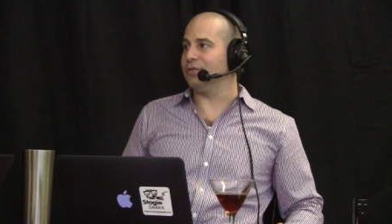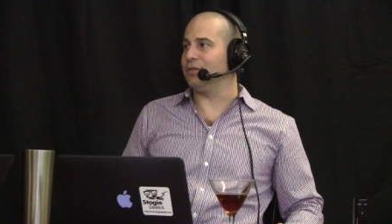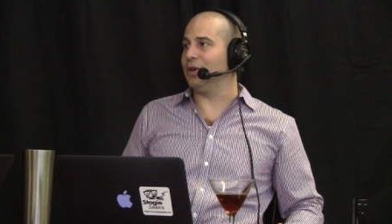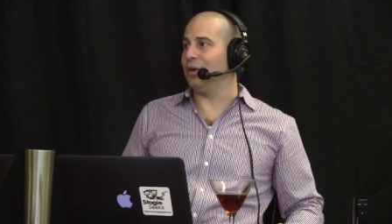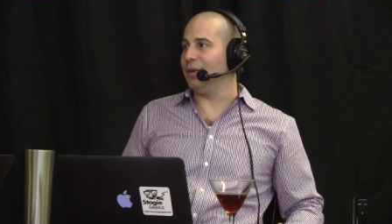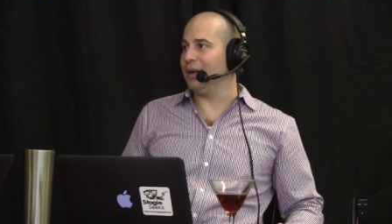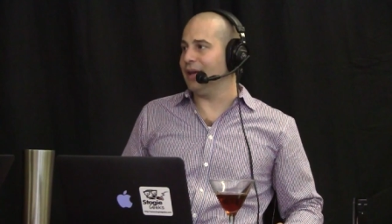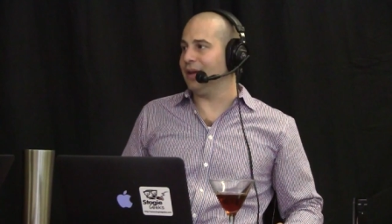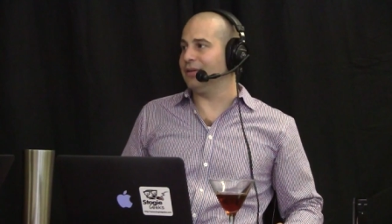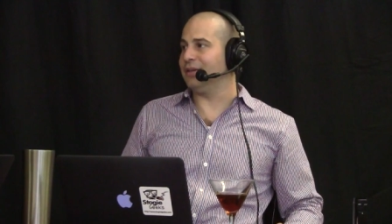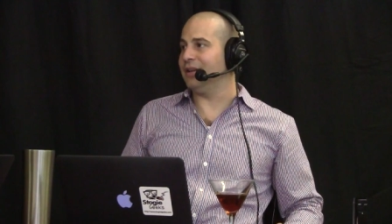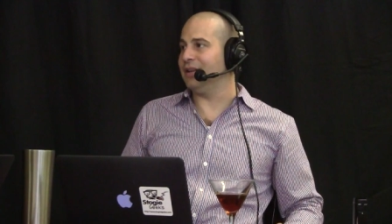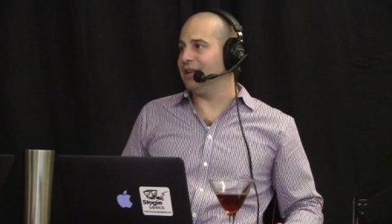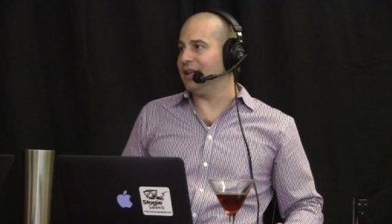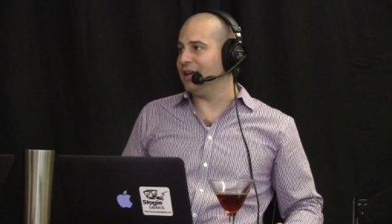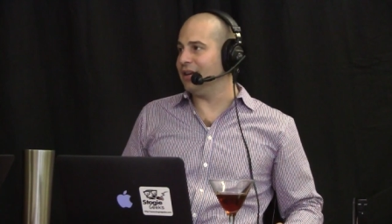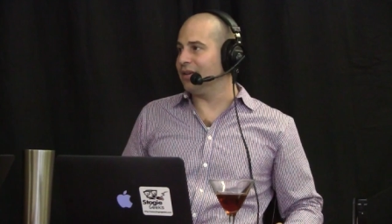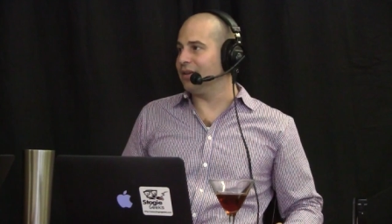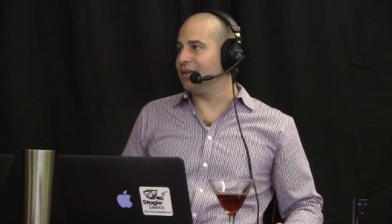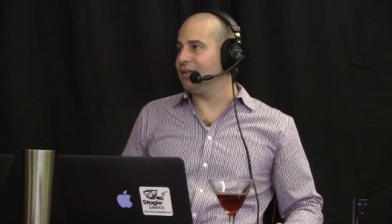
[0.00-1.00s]
going out to
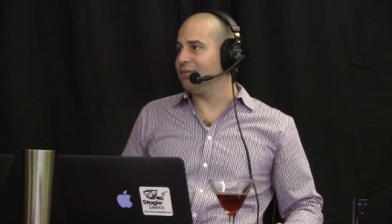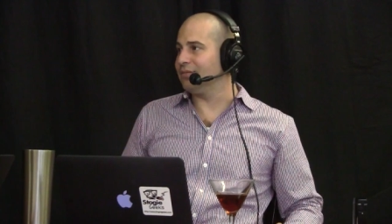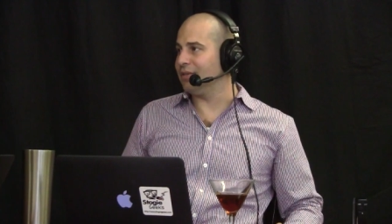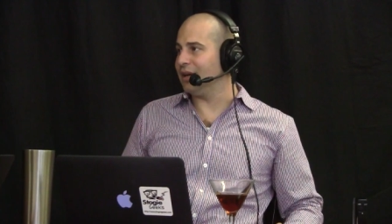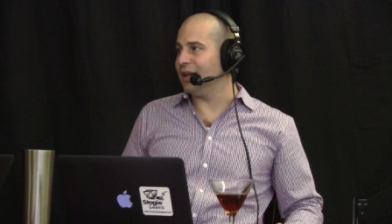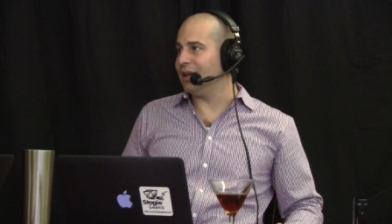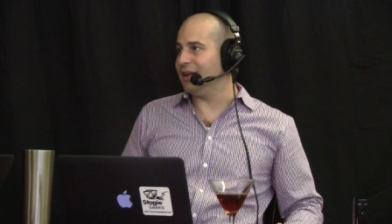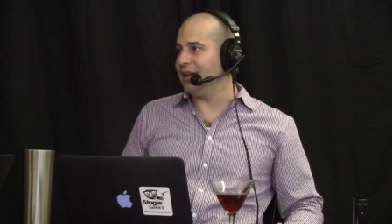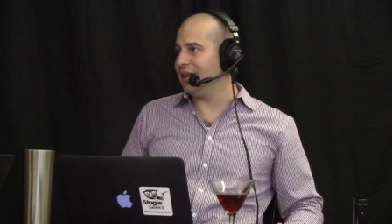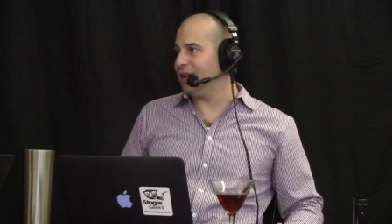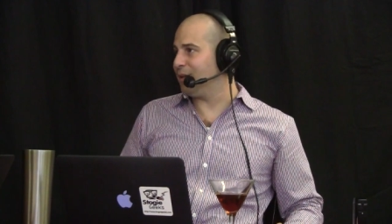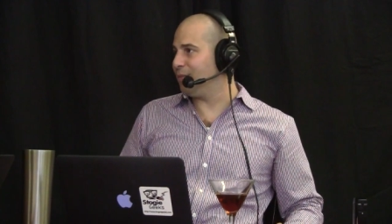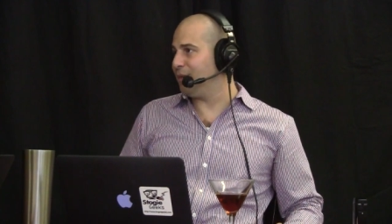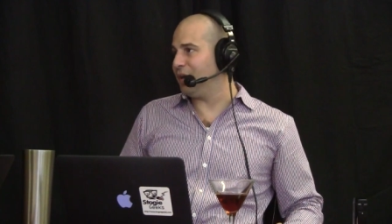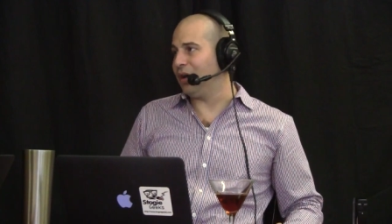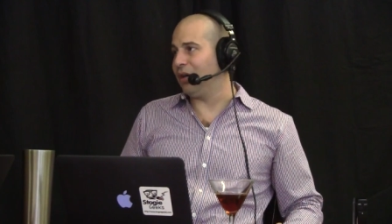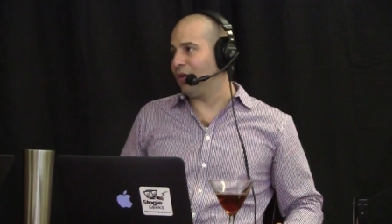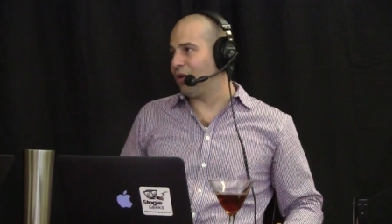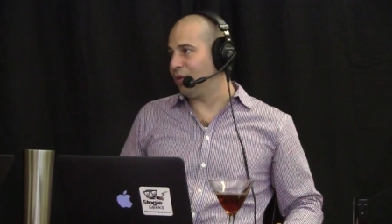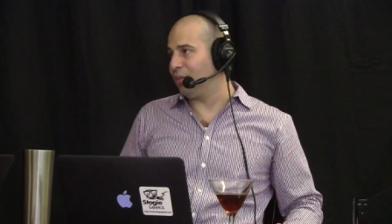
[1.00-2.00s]
dinner, right? It can be
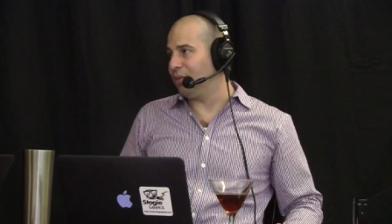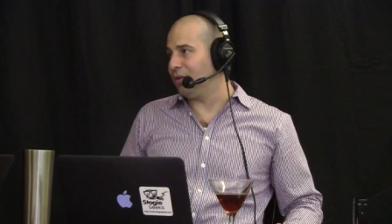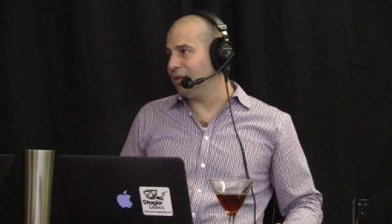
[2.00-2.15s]
horrible.